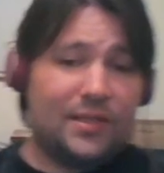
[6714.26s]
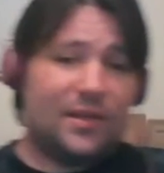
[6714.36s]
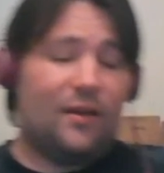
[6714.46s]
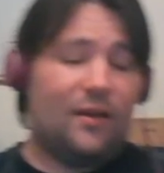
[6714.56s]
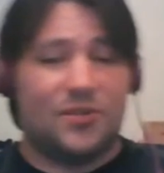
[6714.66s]

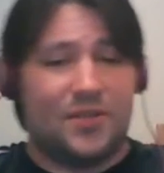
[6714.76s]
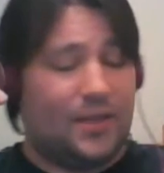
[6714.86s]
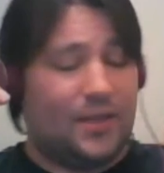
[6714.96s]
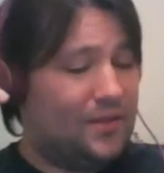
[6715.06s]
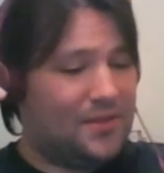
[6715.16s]
covers the
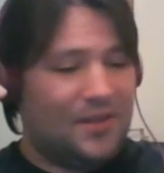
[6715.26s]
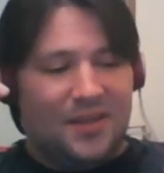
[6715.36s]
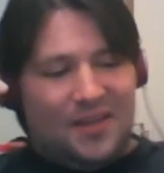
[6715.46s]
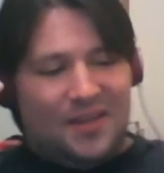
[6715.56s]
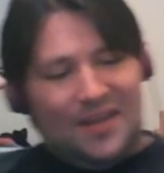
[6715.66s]
hills.
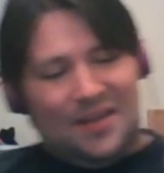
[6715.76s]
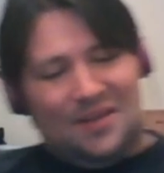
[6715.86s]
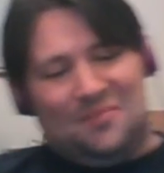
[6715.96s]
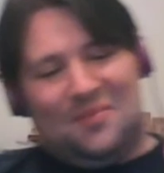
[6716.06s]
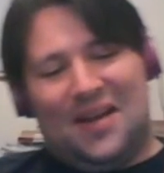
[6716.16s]

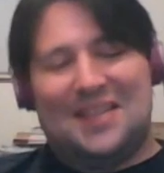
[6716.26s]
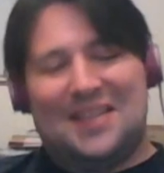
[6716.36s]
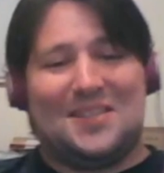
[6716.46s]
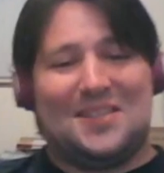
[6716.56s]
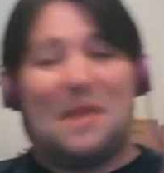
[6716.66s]
Ice
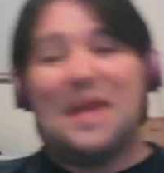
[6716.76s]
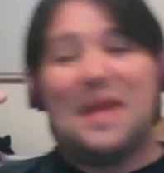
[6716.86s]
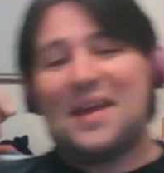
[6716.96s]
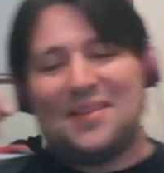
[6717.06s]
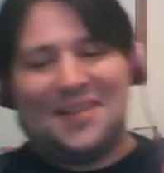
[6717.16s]
is
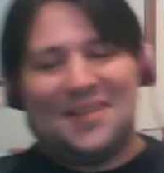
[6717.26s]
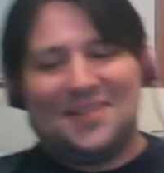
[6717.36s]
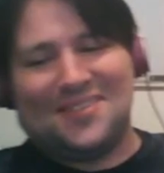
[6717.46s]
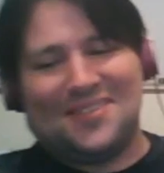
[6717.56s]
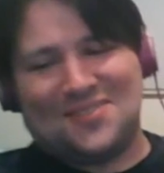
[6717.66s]
making the
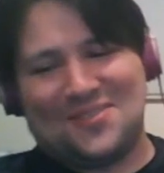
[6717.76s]
hills.